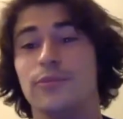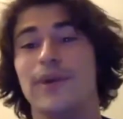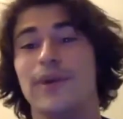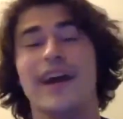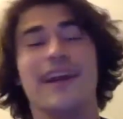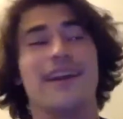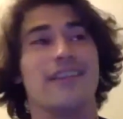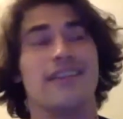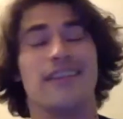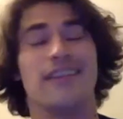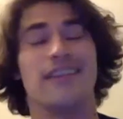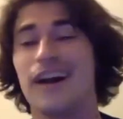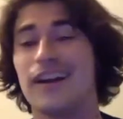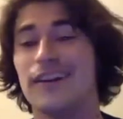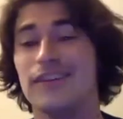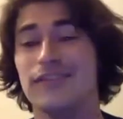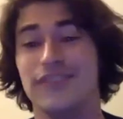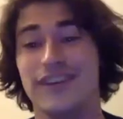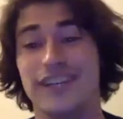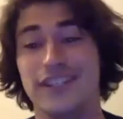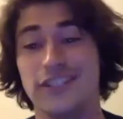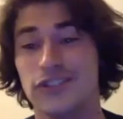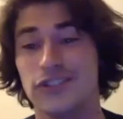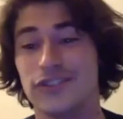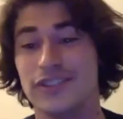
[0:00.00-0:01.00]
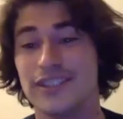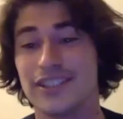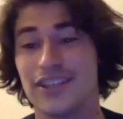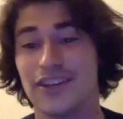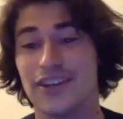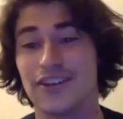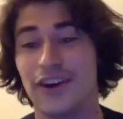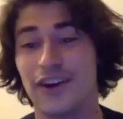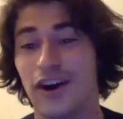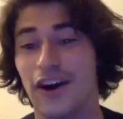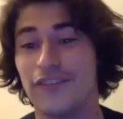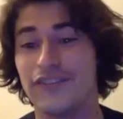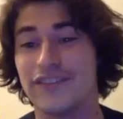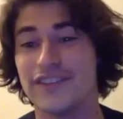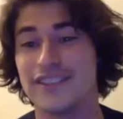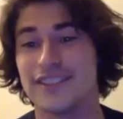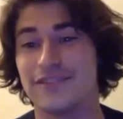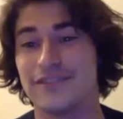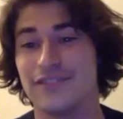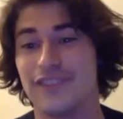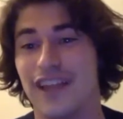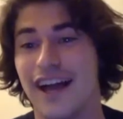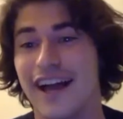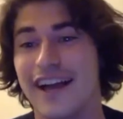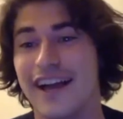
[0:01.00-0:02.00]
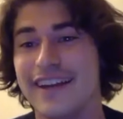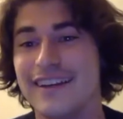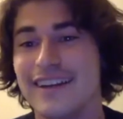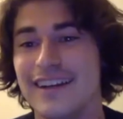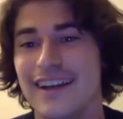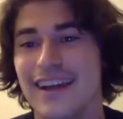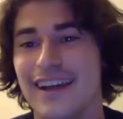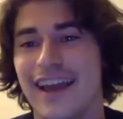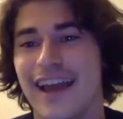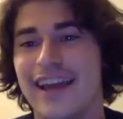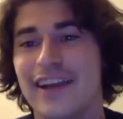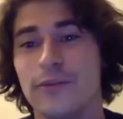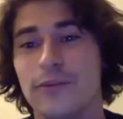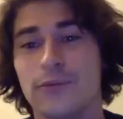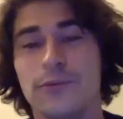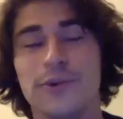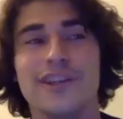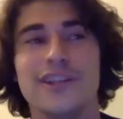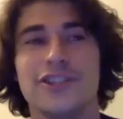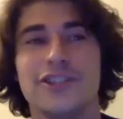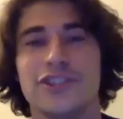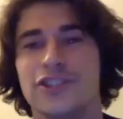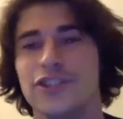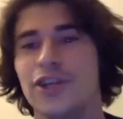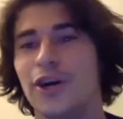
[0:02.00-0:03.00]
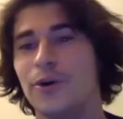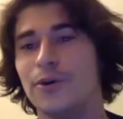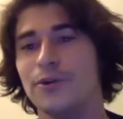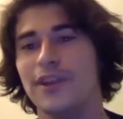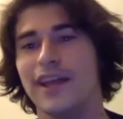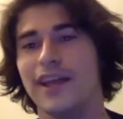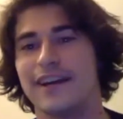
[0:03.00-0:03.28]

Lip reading: We had a lot of injuries on our offensive line, and it really showed.